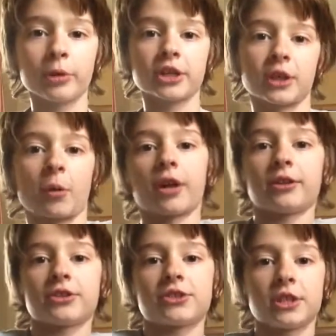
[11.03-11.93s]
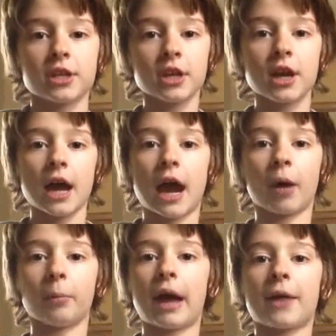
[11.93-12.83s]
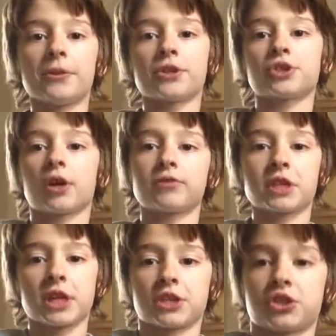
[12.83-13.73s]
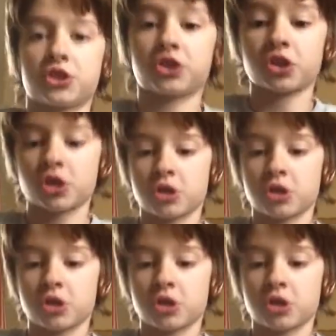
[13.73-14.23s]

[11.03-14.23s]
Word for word: because I want you to see how bad this stuff tastes.